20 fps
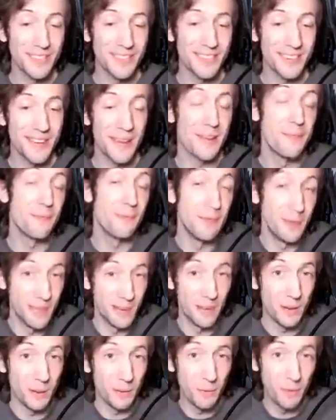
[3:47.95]
So I'm
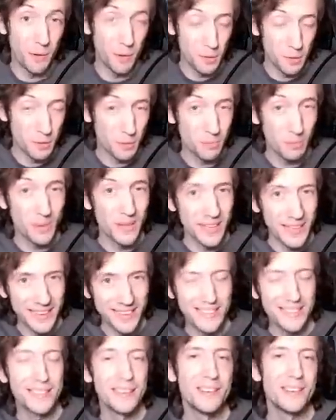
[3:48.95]
really looking forward to
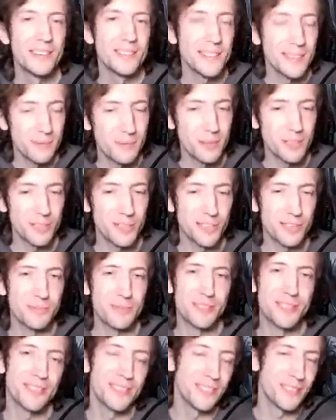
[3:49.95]
playing some Witch Doctor
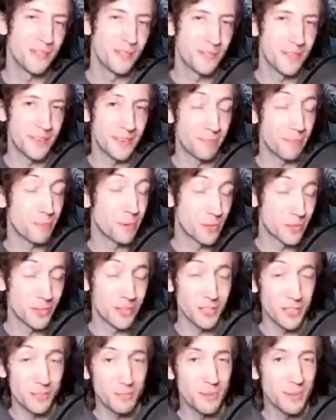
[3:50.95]
myself and
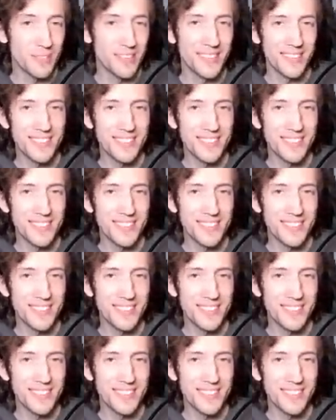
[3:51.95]
pushing this build